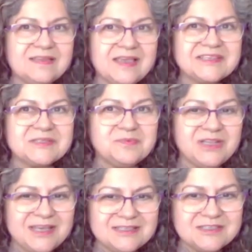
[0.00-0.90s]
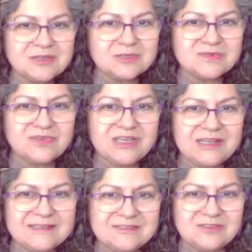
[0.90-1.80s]
explains those
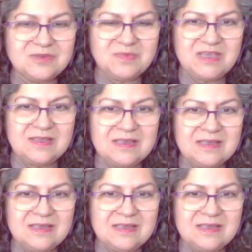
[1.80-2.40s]
feelings to me.